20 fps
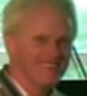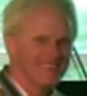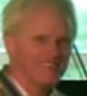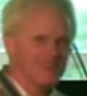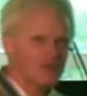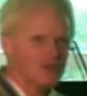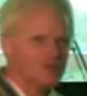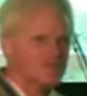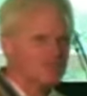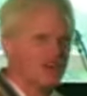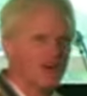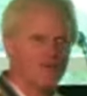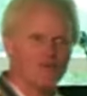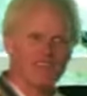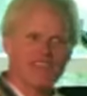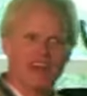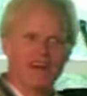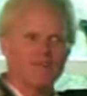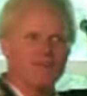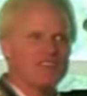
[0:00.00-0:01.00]
Don't tell
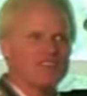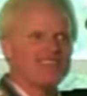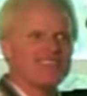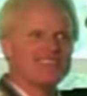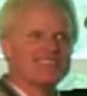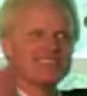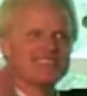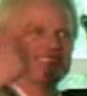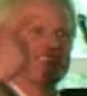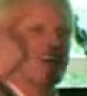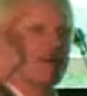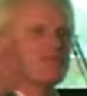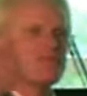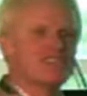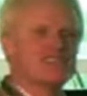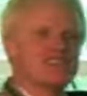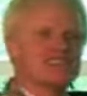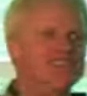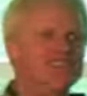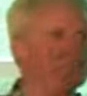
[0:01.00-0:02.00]
me I'm this and I'm
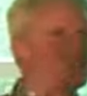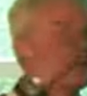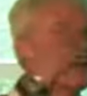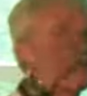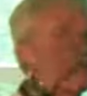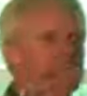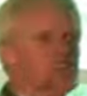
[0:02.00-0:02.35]
this and I'm